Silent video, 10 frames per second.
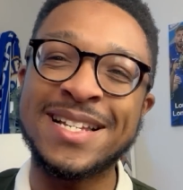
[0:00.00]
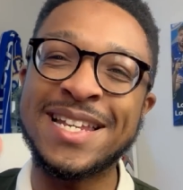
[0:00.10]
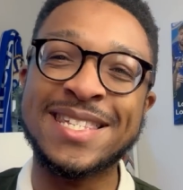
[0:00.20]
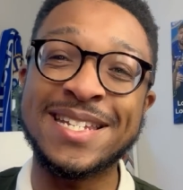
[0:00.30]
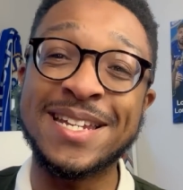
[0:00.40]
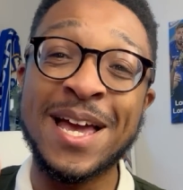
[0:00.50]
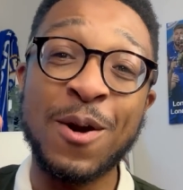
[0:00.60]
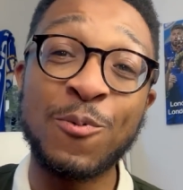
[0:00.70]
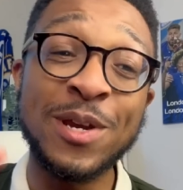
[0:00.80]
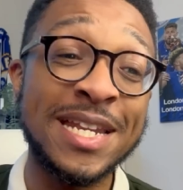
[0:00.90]
Listen,
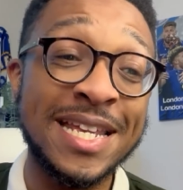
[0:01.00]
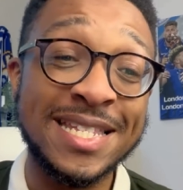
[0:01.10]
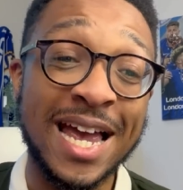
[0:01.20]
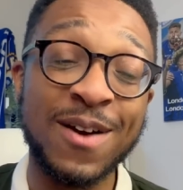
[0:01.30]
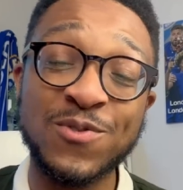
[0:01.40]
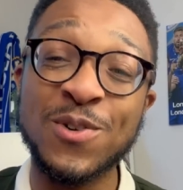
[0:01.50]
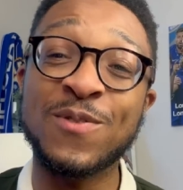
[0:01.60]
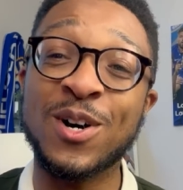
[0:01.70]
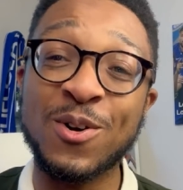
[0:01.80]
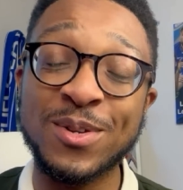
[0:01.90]
we need to have
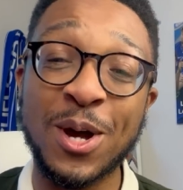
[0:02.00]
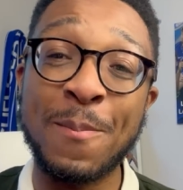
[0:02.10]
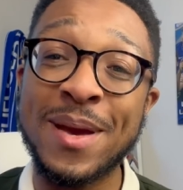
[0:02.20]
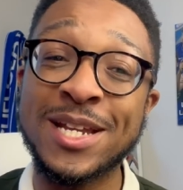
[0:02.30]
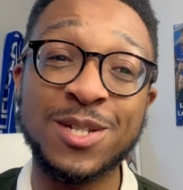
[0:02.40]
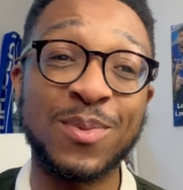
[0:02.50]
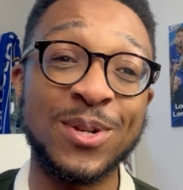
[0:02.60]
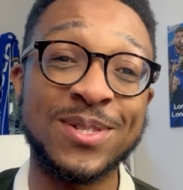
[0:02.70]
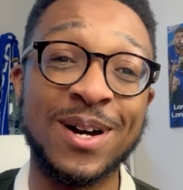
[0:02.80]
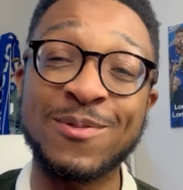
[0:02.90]
Flamengo as our main
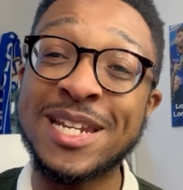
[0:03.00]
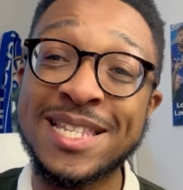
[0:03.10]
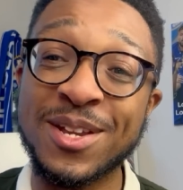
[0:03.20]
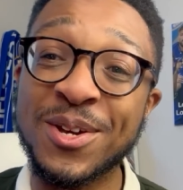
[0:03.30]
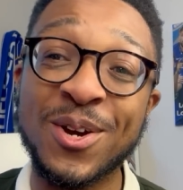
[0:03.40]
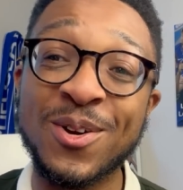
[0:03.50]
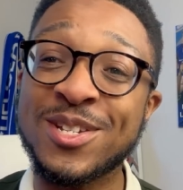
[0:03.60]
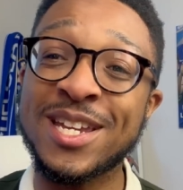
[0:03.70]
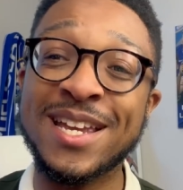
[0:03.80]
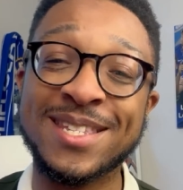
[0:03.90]
sponsor. We need to
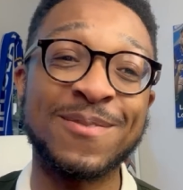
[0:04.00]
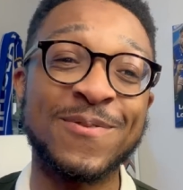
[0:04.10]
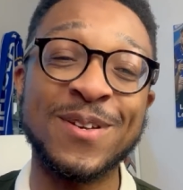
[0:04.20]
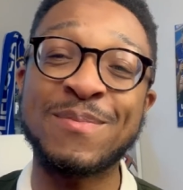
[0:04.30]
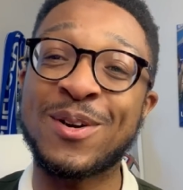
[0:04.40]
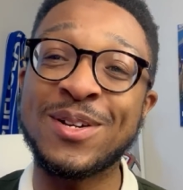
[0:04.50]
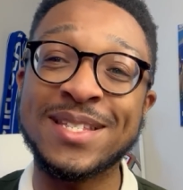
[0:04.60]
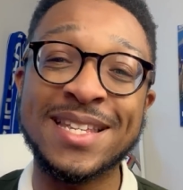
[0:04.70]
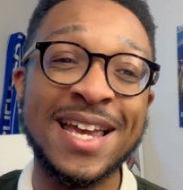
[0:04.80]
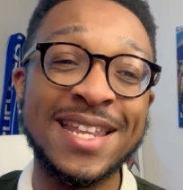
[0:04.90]
negotiate something
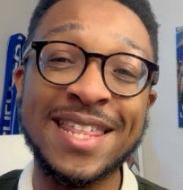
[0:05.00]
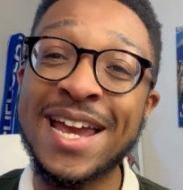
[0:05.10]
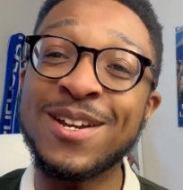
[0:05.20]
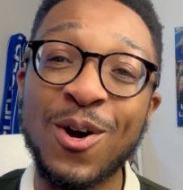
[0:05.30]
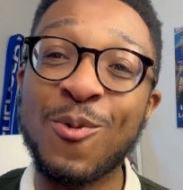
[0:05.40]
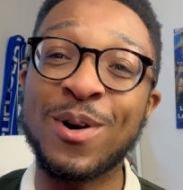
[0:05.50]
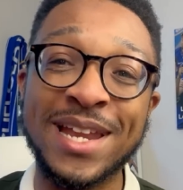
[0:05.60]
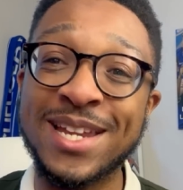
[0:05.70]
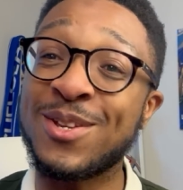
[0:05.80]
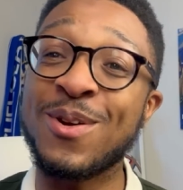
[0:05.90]
because they know what
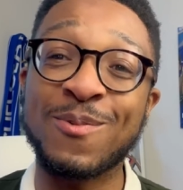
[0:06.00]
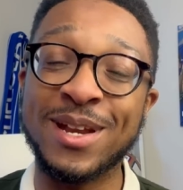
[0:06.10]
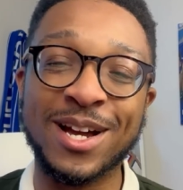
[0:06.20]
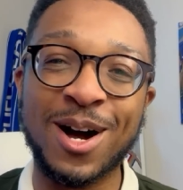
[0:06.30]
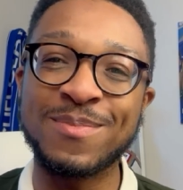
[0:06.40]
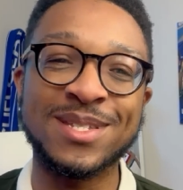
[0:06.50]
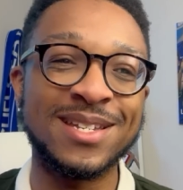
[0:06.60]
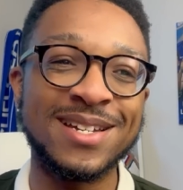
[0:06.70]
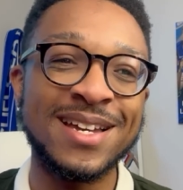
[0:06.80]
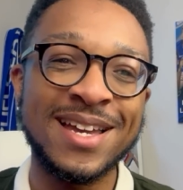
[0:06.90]
they're doing when it comes
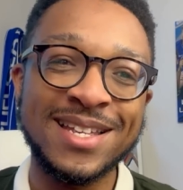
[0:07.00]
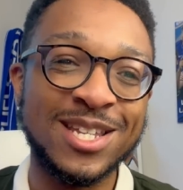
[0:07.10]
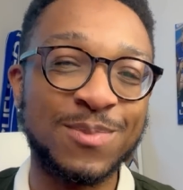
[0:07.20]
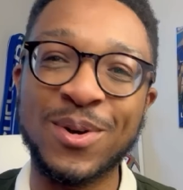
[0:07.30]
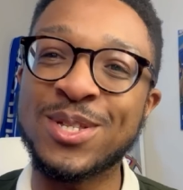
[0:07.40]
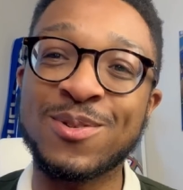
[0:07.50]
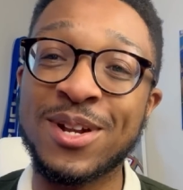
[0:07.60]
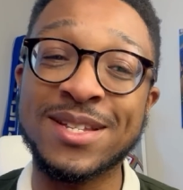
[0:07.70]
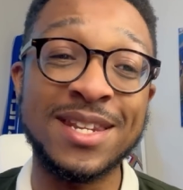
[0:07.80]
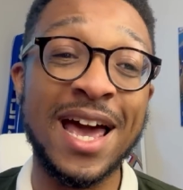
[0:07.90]
to sponsoring
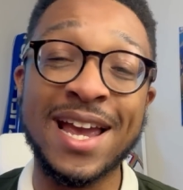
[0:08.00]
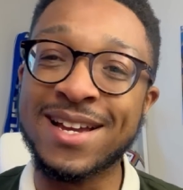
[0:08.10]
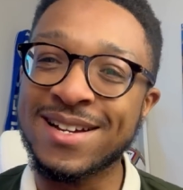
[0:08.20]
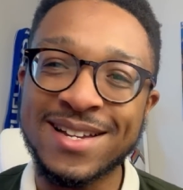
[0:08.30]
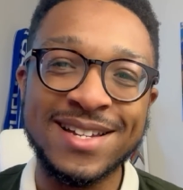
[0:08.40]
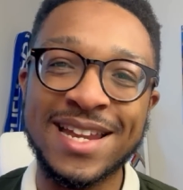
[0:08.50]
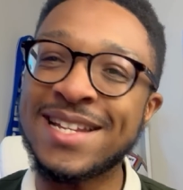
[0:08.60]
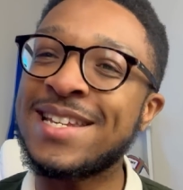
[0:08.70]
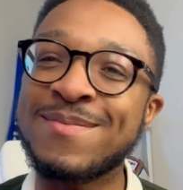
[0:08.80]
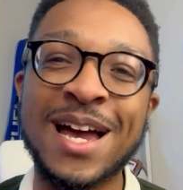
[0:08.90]
us. Nike, they
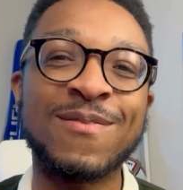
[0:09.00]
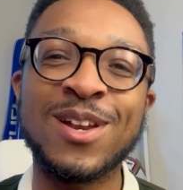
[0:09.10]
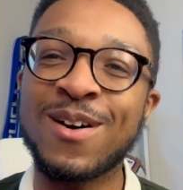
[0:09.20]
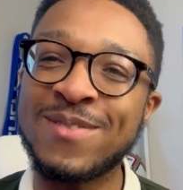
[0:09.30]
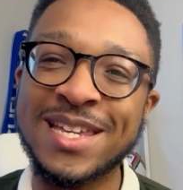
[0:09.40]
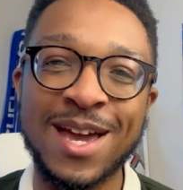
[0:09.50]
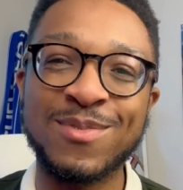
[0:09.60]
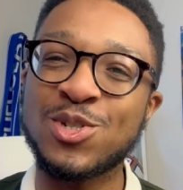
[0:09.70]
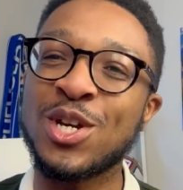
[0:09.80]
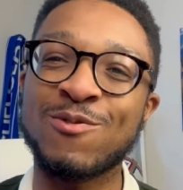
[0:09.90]
seem to have a lovely
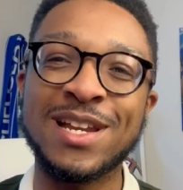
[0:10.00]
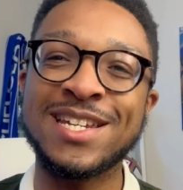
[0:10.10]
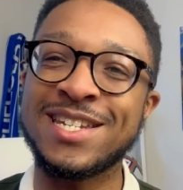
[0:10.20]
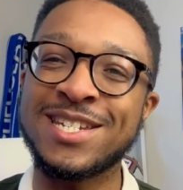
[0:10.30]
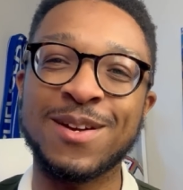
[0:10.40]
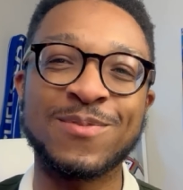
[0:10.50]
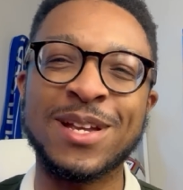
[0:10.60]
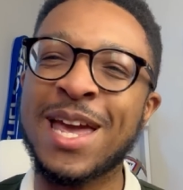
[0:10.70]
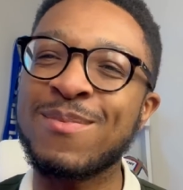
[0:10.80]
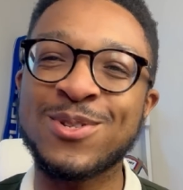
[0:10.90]
chemistry relationship. The
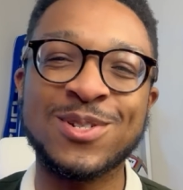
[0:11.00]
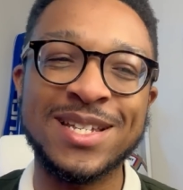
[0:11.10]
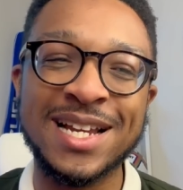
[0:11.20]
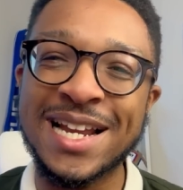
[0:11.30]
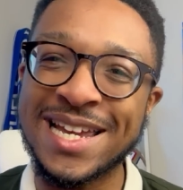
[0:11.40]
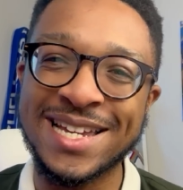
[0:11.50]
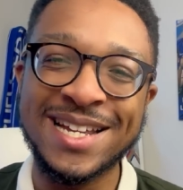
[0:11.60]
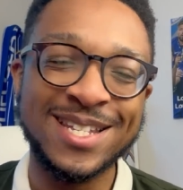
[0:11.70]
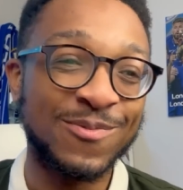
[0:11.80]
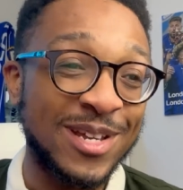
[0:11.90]
chemistry is clear.
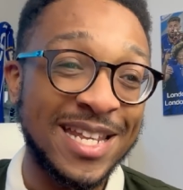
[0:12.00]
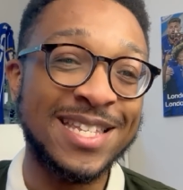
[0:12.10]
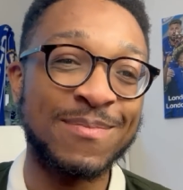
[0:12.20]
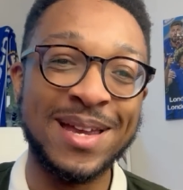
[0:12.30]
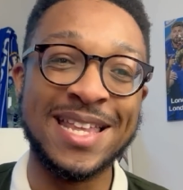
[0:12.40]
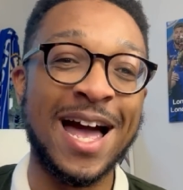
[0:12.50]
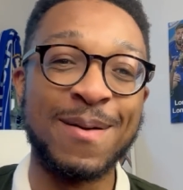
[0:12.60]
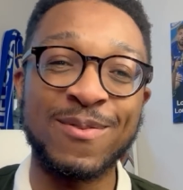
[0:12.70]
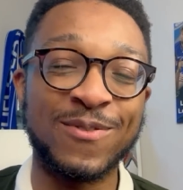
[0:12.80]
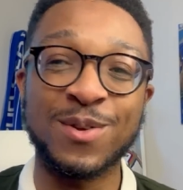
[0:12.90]
So we need to make that
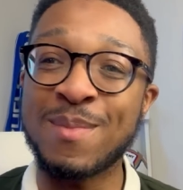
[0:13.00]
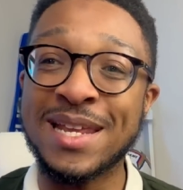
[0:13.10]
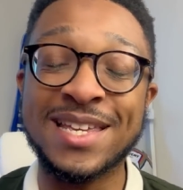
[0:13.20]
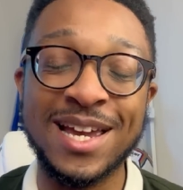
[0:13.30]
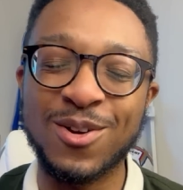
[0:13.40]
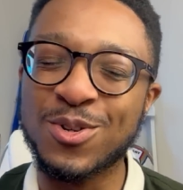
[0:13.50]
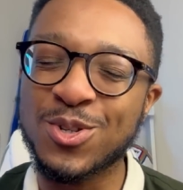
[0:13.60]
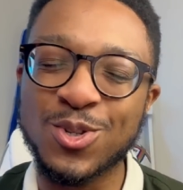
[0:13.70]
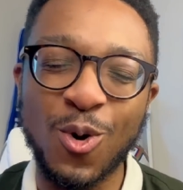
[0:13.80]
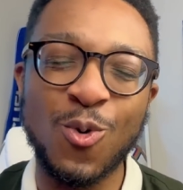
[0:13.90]
happen for the main kit. It looks
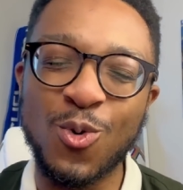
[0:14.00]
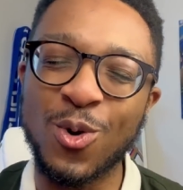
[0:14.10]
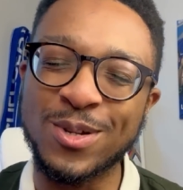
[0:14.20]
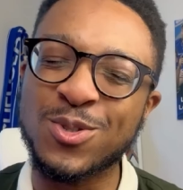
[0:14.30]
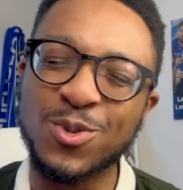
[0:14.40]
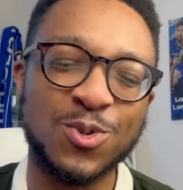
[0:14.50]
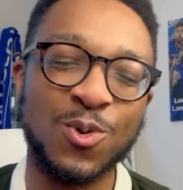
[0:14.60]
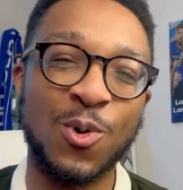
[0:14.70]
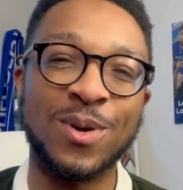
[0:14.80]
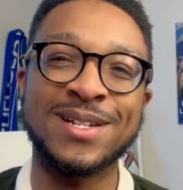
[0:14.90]
so good, so
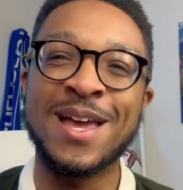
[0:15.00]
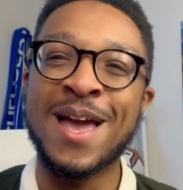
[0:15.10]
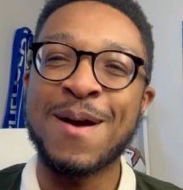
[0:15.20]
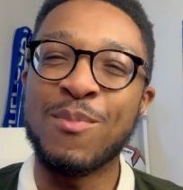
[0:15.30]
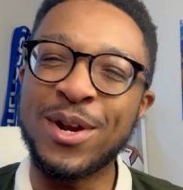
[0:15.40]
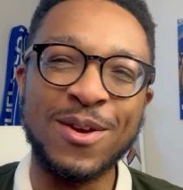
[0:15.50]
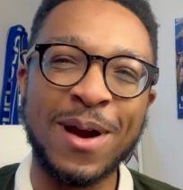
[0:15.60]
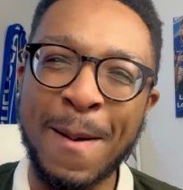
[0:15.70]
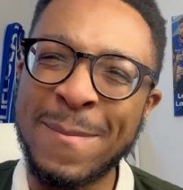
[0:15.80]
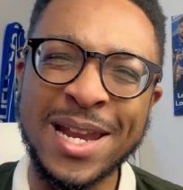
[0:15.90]
good. More than you
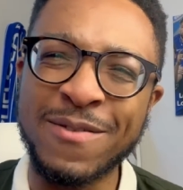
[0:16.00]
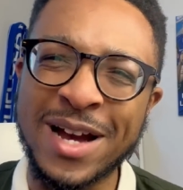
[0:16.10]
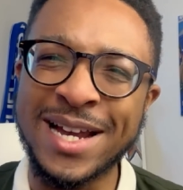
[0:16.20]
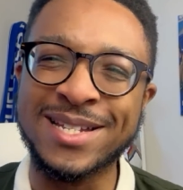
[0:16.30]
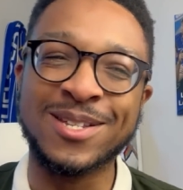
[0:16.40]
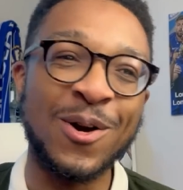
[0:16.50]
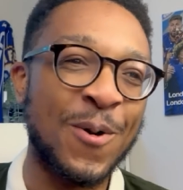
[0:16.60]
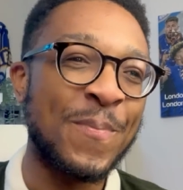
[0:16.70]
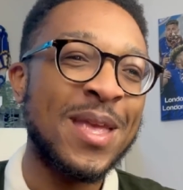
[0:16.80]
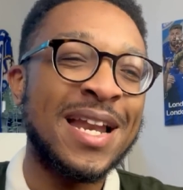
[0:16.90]
can believe, guys.
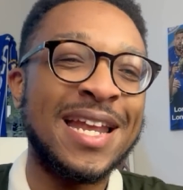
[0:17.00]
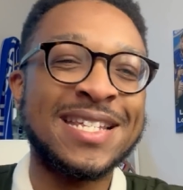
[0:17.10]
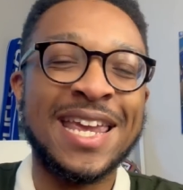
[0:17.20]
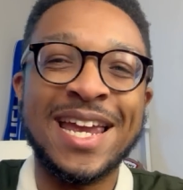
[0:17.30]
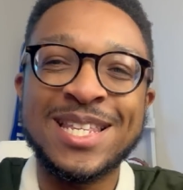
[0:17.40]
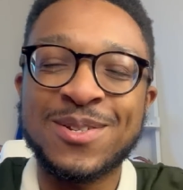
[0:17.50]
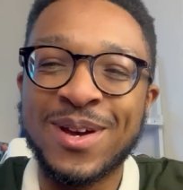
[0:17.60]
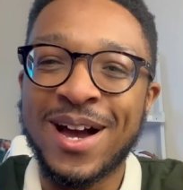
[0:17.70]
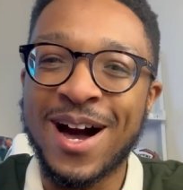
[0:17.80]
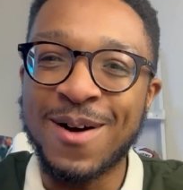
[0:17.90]
So let's get into
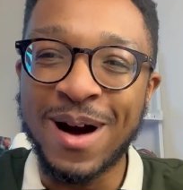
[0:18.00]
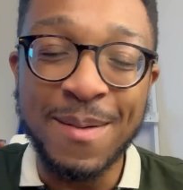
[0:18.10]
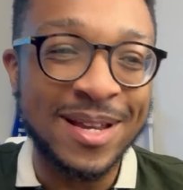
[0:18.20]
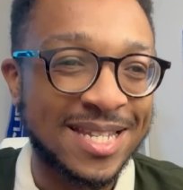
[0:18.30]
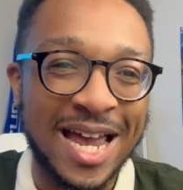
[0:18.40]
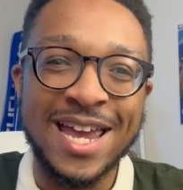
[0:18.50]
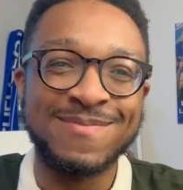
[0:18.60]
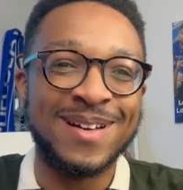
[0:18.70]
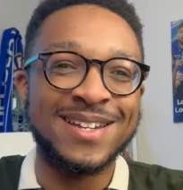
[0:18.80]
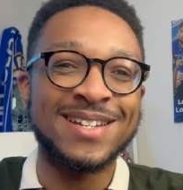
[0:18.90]
it. I'm excited,
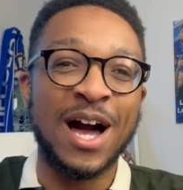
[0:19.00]
man.